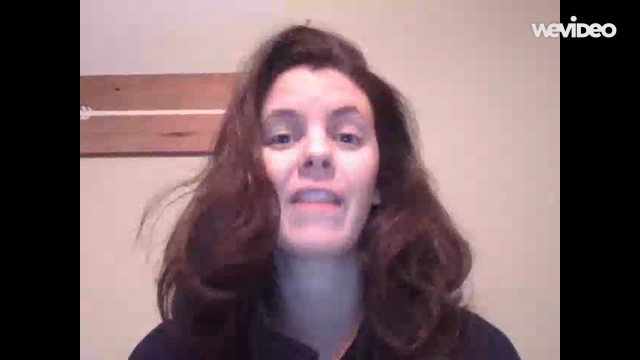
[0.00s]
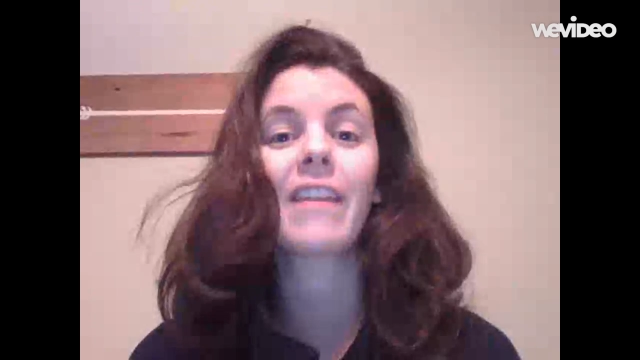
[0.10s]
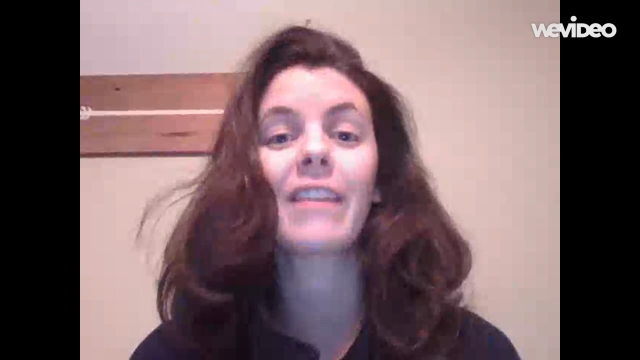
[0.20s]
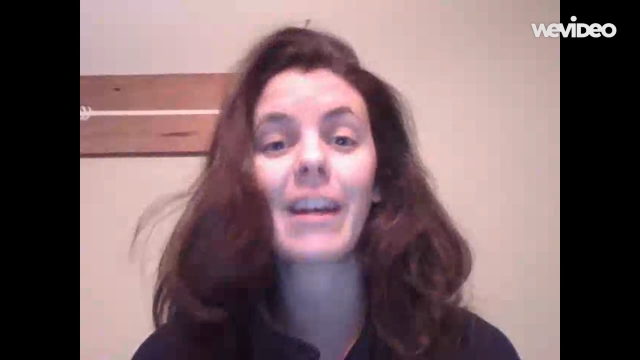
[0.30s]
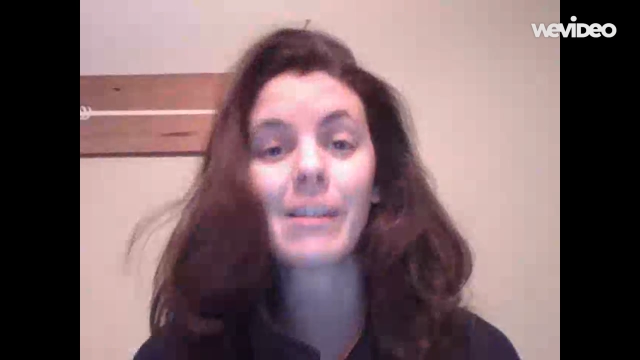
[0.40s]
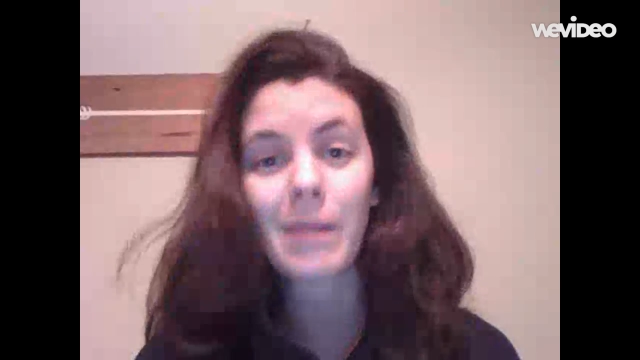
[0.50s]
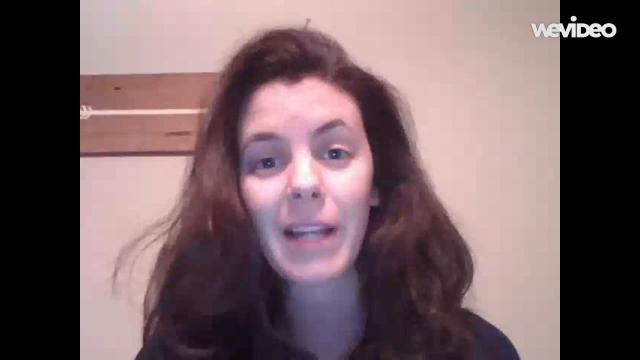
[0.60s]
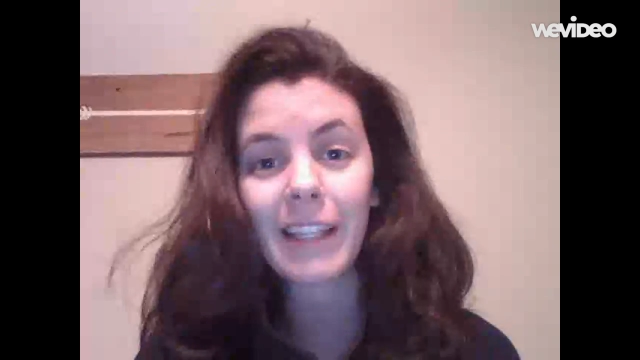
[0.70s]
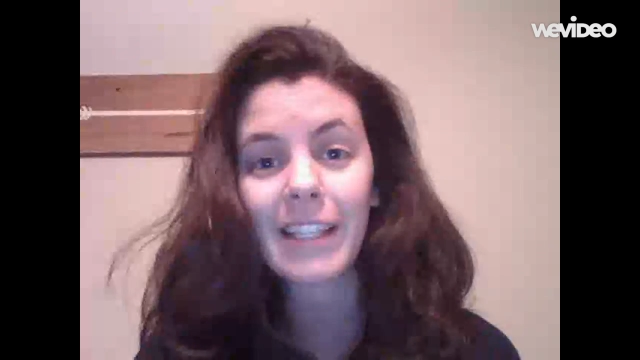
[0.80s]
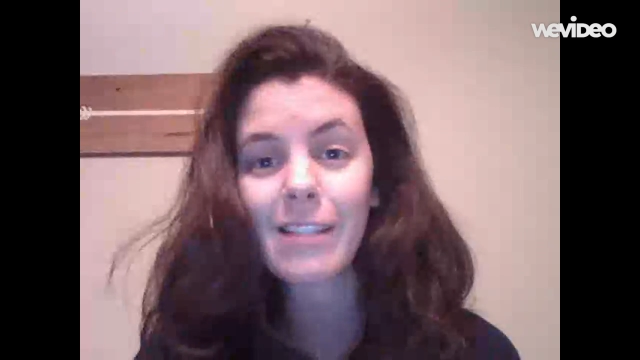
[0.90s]
And then, last but
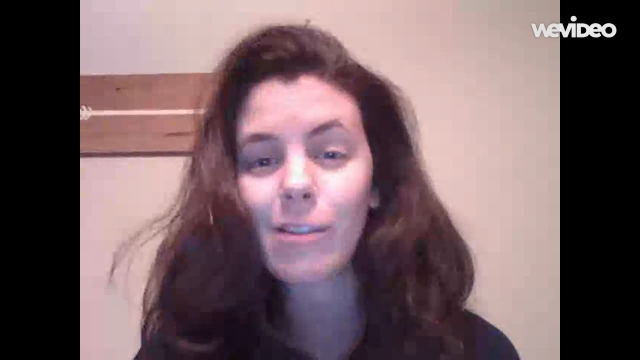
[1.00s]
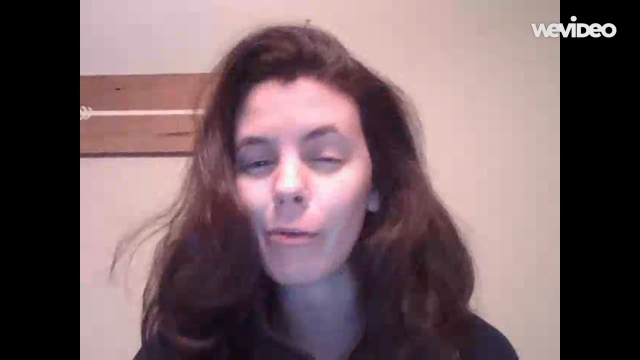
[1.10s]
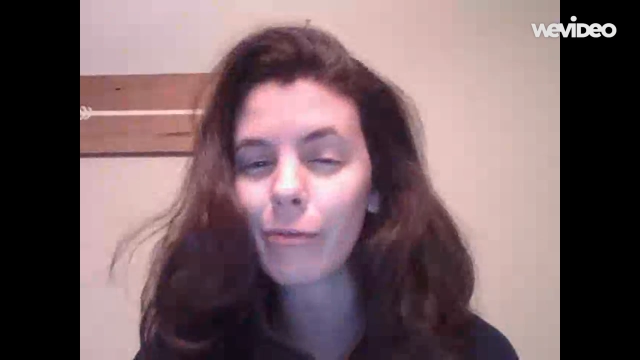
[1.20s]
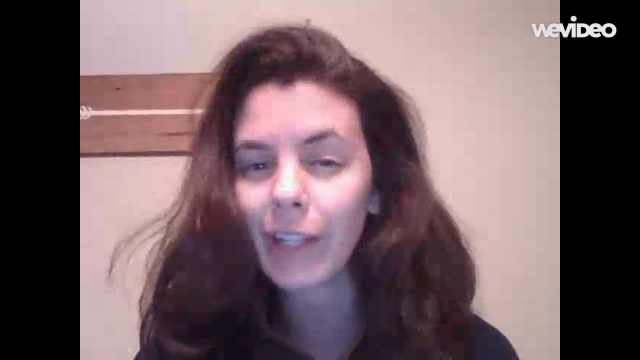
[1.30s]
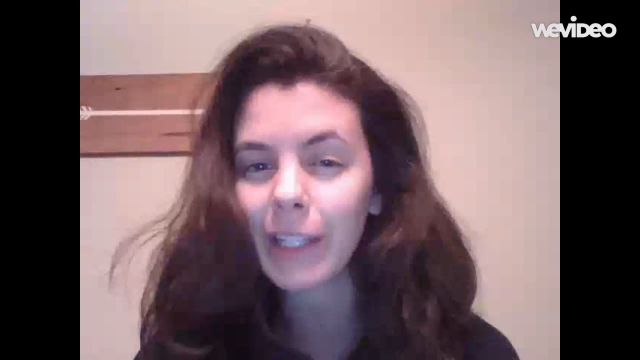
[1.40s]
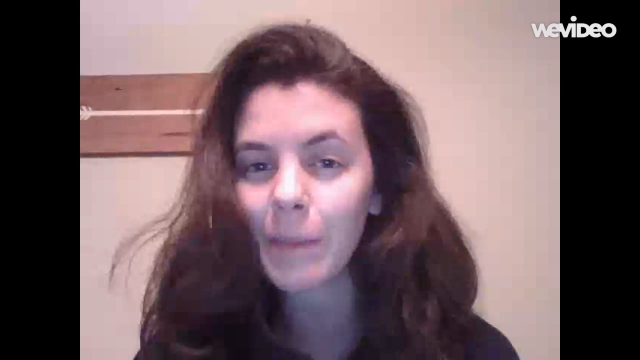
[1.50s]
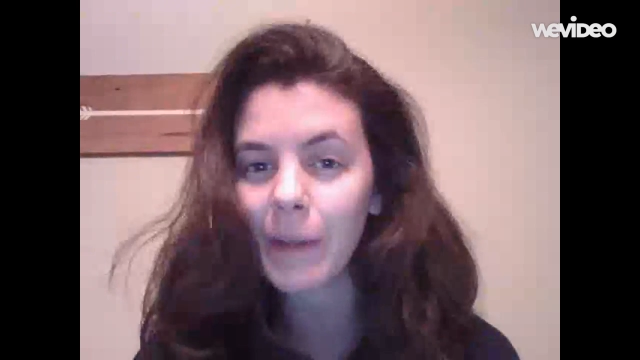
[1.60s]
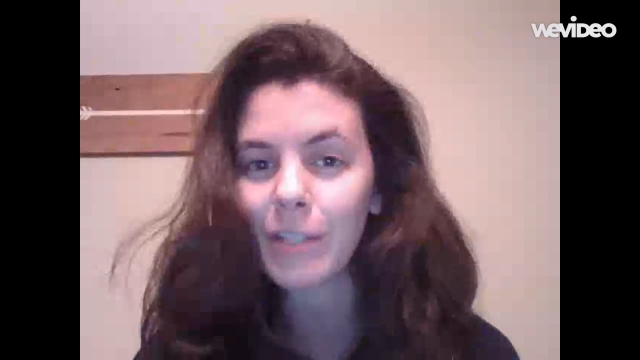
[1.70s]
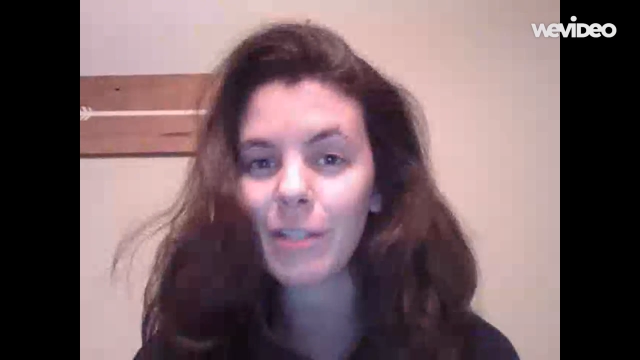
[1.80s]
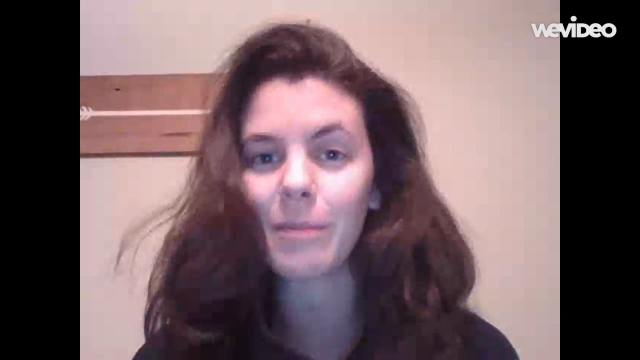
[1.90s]
not least, don't forget the
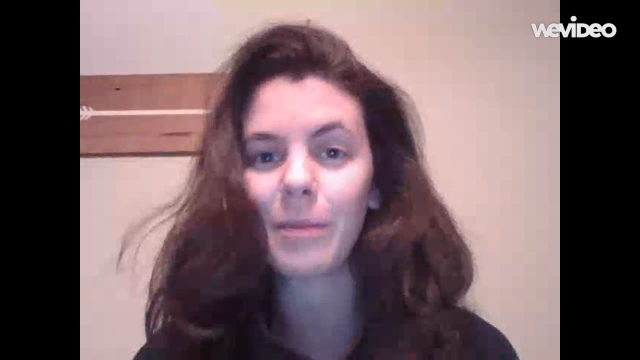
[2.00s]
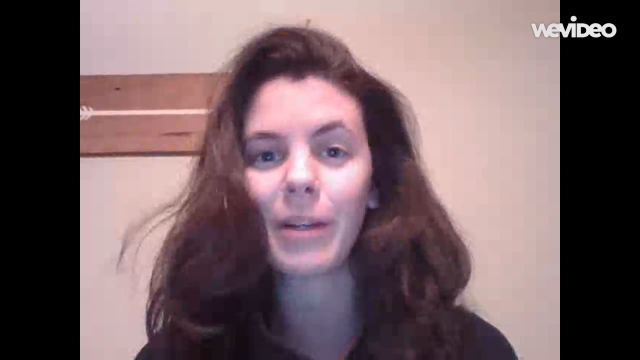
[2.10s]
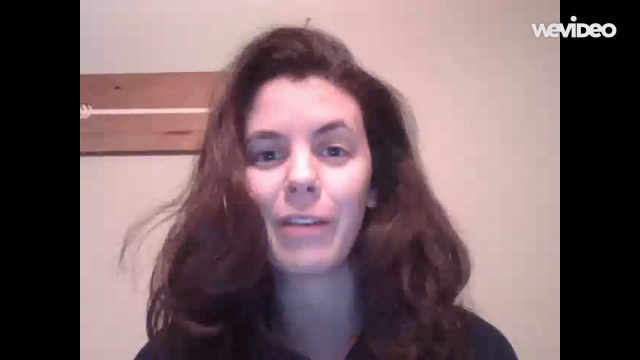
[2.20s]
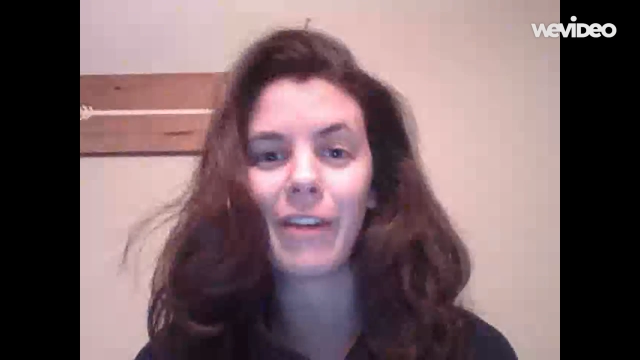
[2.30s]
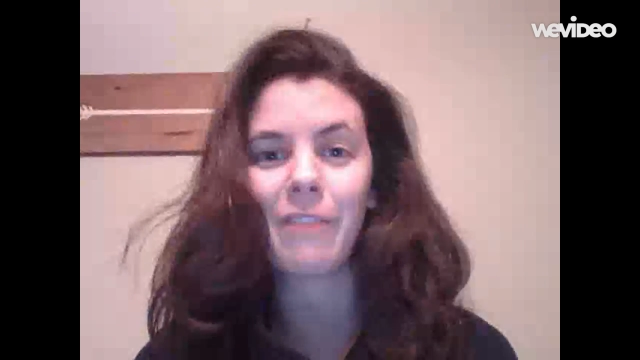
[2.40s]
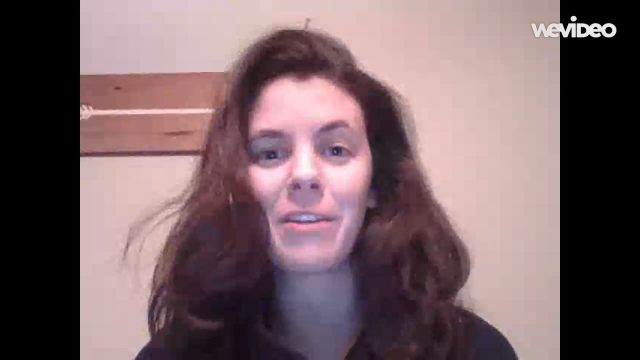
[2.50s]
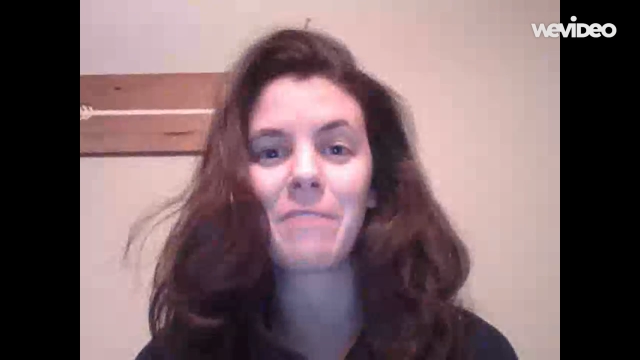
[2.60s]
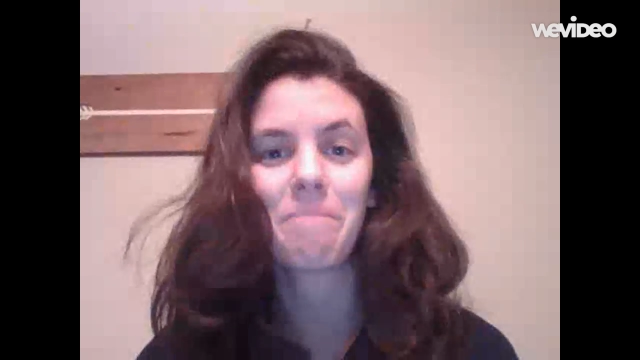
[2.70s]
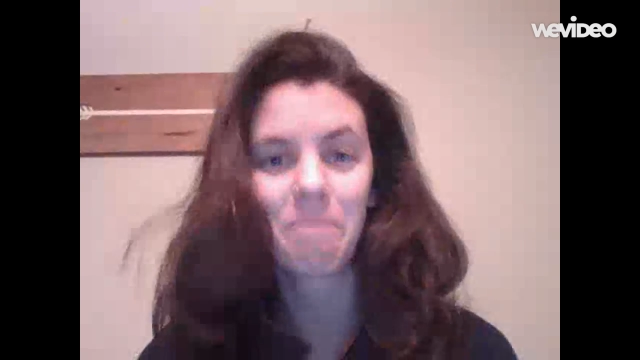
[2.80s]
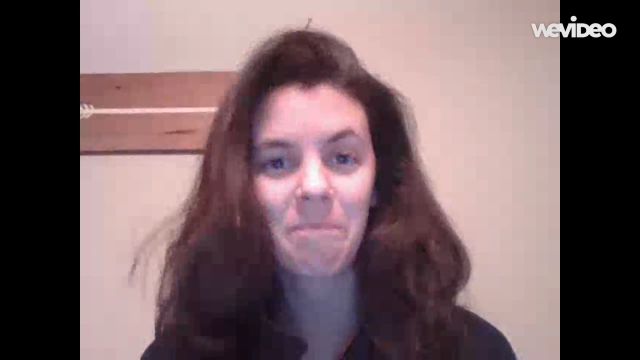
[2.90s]
page number where you found it.